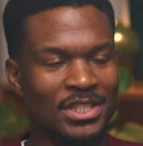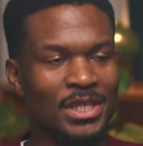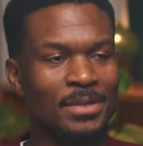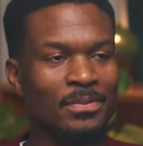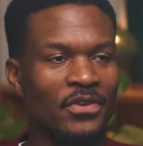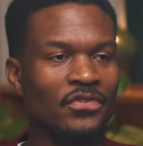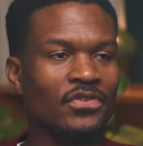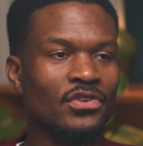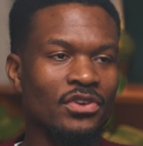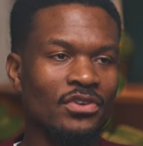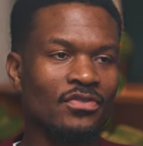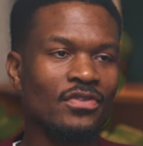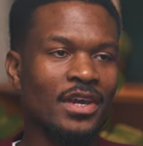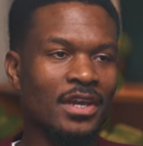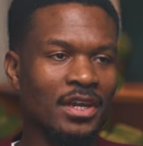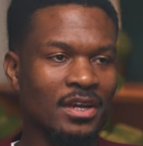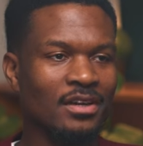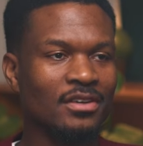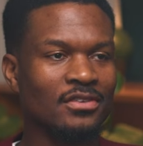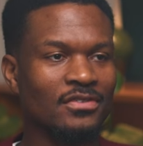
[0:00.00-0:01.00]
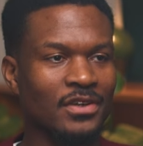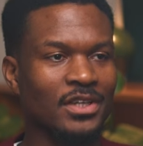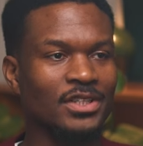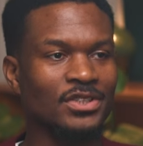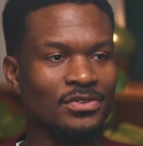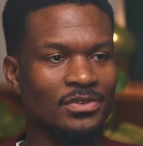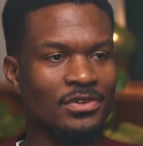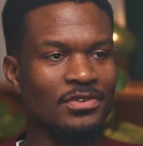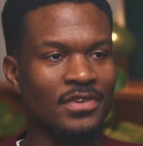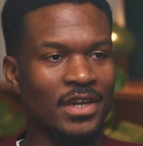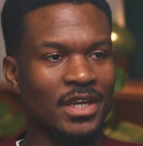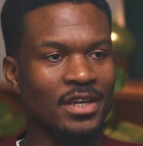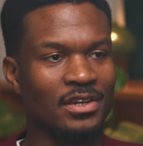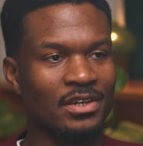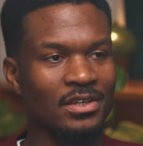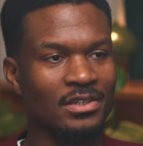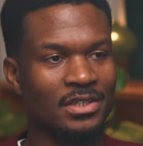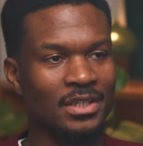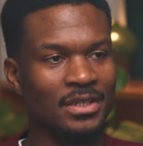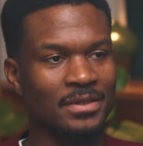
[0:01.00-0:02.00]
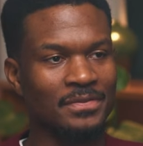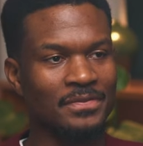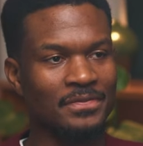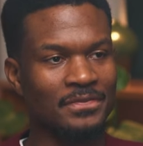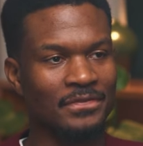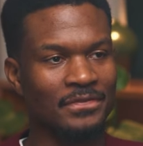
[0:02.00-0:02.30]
cheaper if you do Vanguard funds through Vanguard, yeah.